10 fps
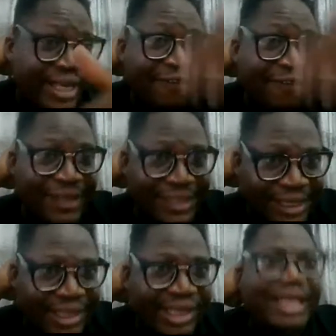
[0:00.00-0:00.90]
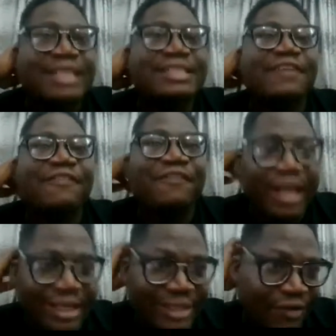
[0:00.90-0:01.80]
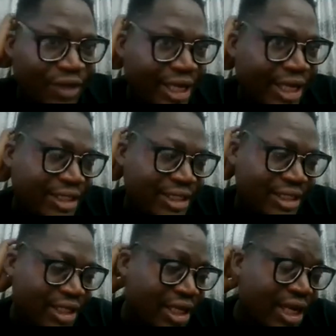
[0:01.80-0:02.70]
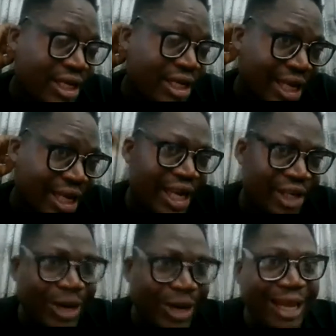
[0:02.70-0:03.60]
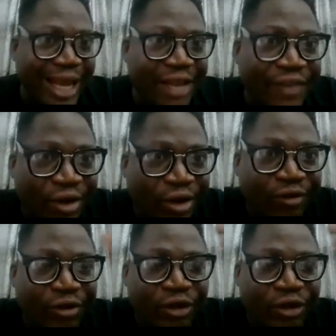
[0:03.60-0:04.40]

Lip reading: first 3 years, and final 7 years, then you are alive enough to